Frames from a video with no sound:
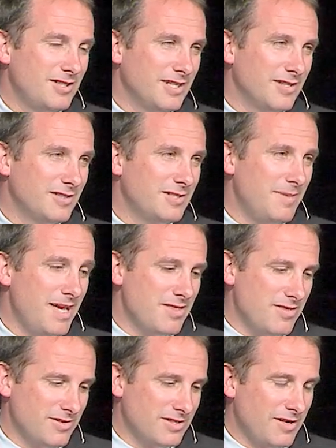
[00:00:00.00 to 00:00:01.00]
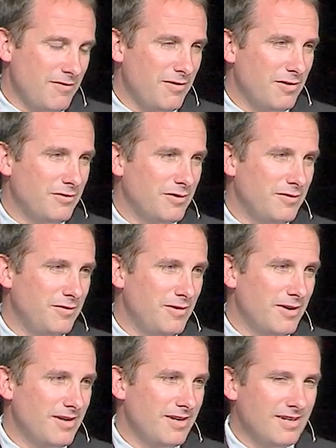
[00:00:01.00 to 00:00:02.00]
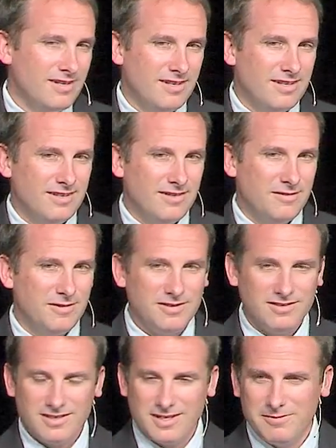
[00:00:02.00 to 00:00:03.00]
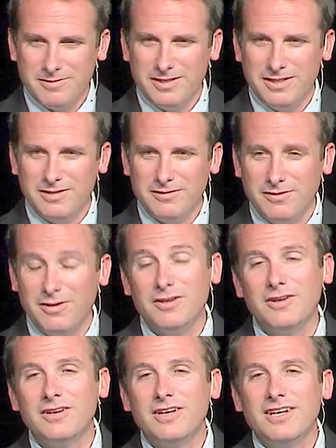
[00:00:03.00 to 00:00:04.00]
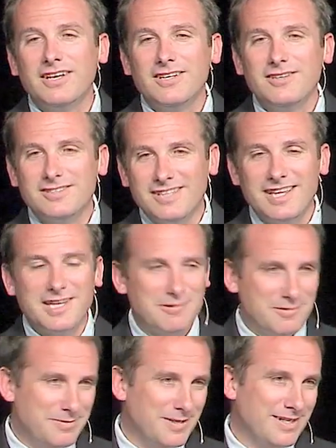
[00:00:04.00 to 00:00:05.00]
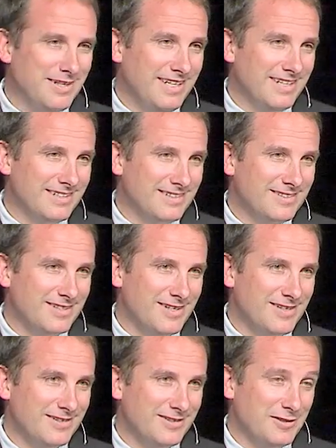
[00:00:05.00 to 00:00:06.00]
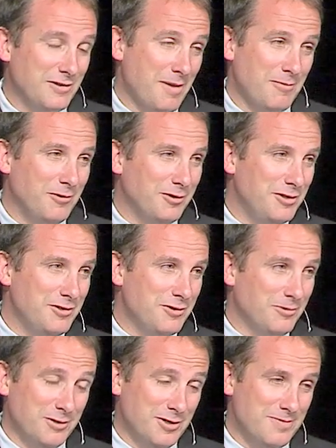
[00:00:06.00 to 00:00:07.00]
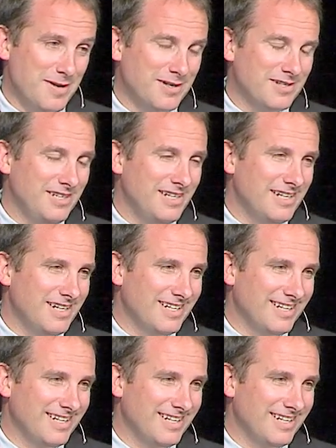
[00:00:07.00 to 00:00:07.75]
she goes to bed, there's stuff all over the floor. Well, come clean your floor. No, you said that it would be clean, so you, I'm holding you to your word. You better clean it.